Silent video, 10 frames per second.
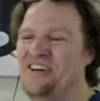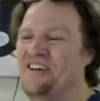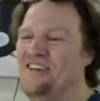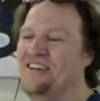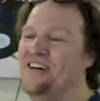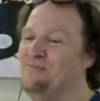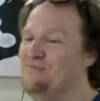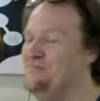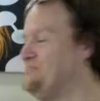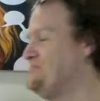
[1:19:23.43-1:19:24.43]
Yeah.
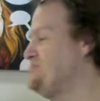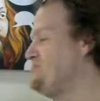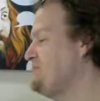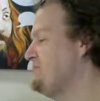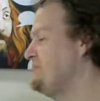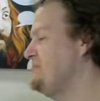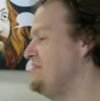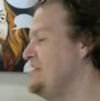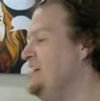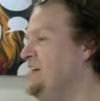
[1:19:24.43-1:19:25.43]

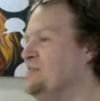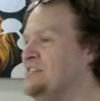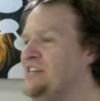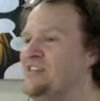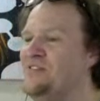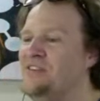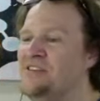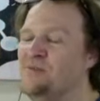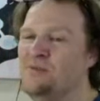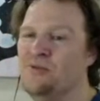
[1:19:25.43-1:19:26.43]
All right. Well, Jay's
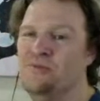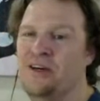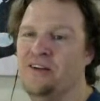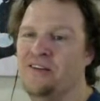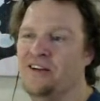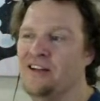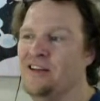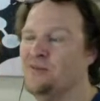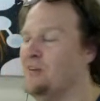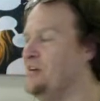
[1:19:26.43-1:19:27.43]
finishing one more panel, and I
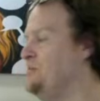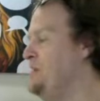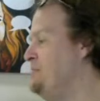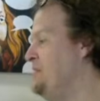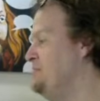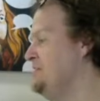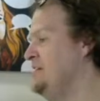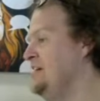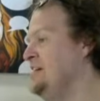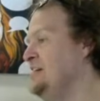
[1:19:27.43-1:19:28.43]
think we're going to wrap up
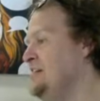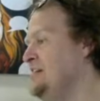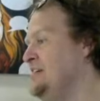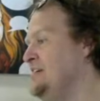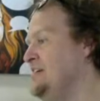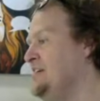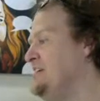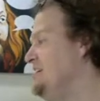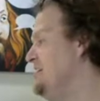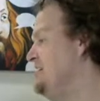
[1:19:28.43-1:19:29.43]
today.
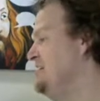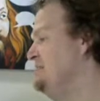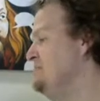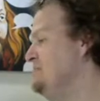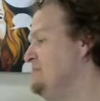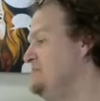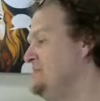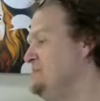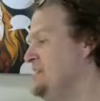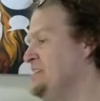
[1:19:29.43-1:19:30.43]

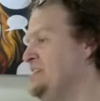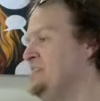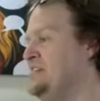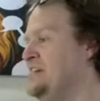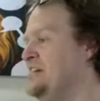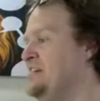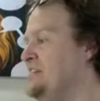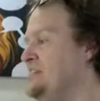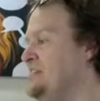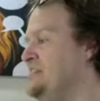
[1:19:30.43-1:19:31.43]
But this,
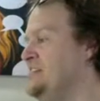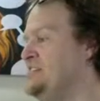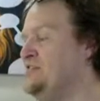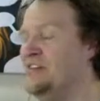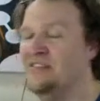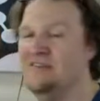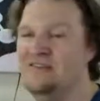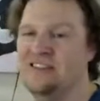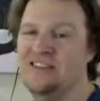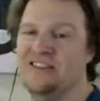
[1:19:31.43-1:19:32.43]
it's fun.
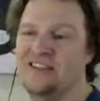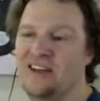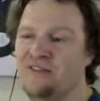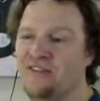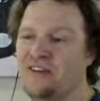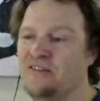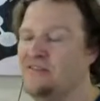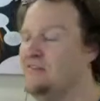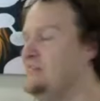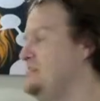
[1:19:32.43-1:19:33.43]
This is a lot of fun.
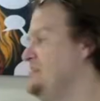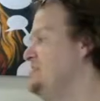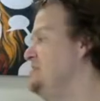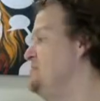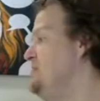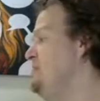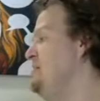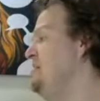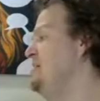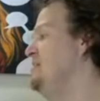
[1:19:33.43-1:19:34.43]
So
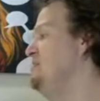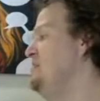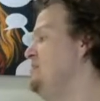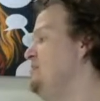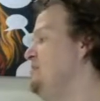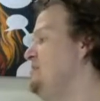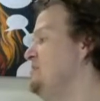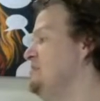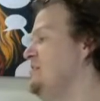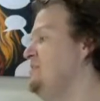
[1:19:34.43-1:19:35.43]
maybe we've
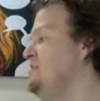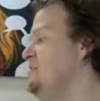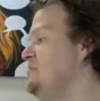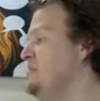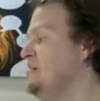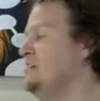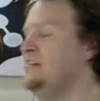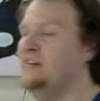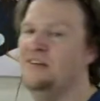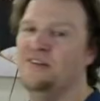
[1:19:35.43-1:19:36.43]
discovered something
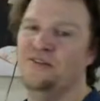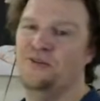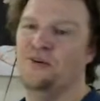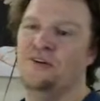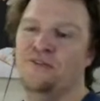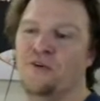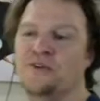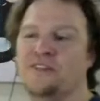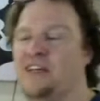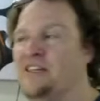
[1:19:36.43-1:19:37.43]
through our
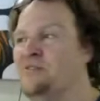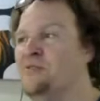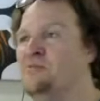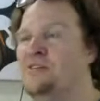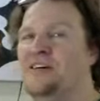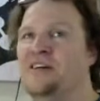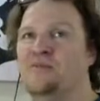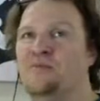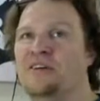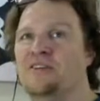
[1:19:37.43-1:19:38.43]
focus test group today
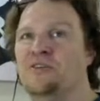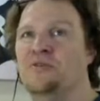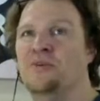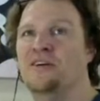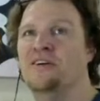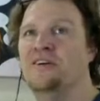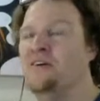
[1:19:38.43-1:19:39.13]
that we can do